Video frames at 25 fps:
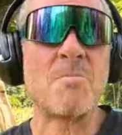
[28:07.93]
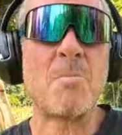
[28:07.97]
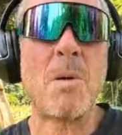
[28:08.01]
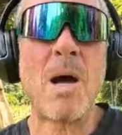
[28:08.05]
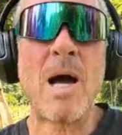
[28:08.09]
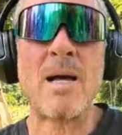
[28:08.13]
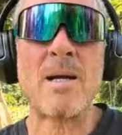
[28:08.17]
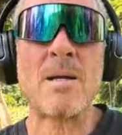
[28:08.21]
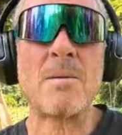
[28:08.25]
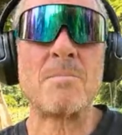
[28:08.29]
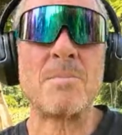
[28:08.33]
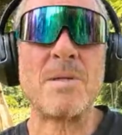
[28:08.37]

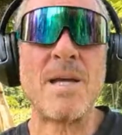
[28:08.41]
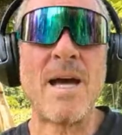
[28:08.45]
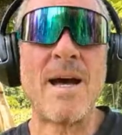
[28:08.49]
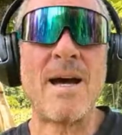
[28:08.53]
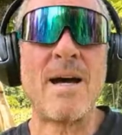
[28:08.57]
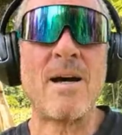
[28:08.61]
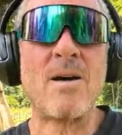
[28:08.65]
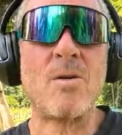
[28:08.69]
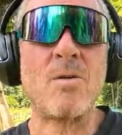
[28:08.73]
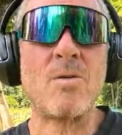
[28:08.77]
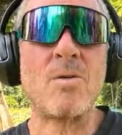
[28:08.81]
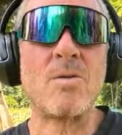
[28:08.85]
bottomed
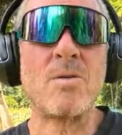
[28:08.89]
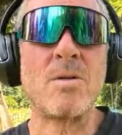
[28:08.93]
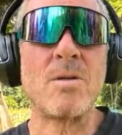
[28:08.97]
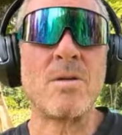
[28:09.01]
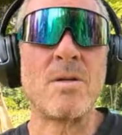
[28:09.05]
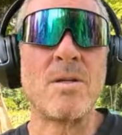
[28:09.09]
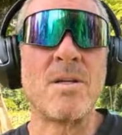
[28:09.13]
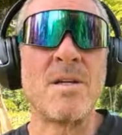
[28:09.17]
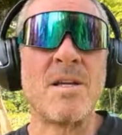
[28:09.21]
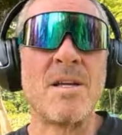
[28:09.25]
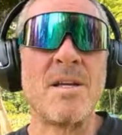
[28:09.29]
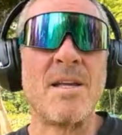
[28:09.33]
out,
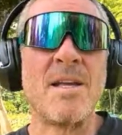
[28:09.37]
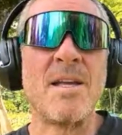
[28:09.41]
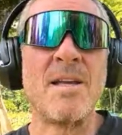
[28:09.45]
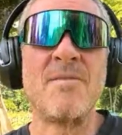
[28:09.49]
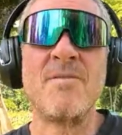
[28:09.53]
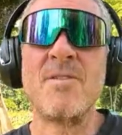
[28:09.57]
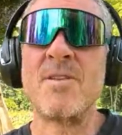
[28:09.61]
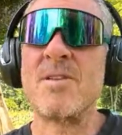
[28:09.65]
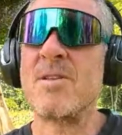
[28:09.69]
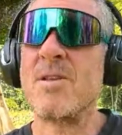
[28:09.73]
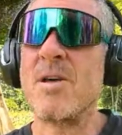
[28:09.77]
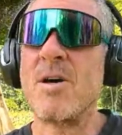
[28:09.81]

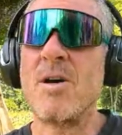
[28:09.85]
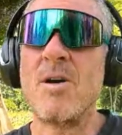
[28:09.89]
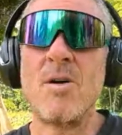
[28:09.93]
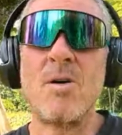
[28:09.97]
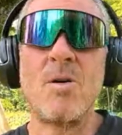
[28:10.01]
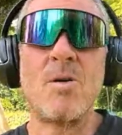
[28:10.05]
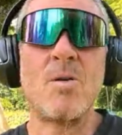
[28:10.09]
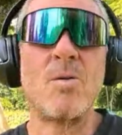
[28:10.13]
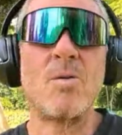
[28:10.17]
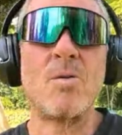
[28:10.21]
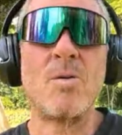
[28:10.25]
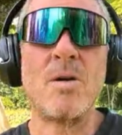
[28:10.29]
even
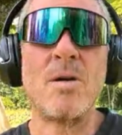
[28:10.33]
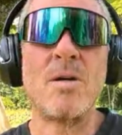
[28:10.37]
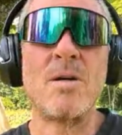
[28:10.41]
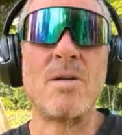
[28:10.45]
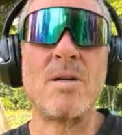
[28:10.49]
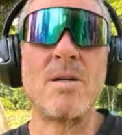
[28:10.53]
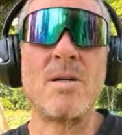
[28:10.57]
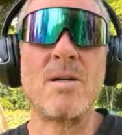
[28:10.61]
though,